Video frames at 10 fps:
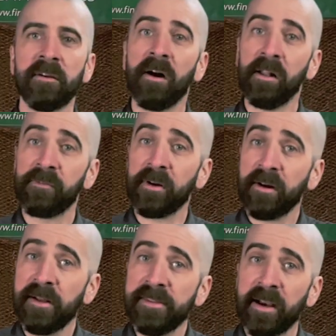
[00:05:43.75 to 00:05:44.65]
All of our
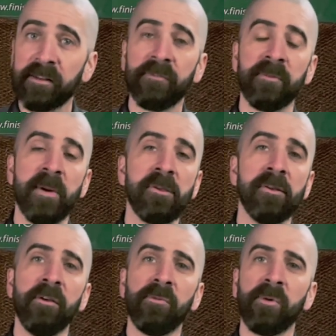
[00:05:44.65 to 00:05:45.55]
contact information
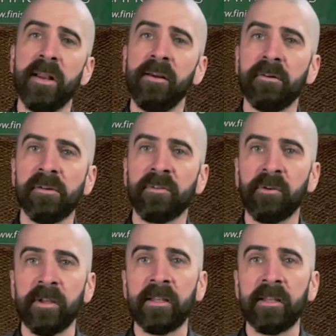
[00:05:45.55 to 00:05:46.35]
is right here on your screen.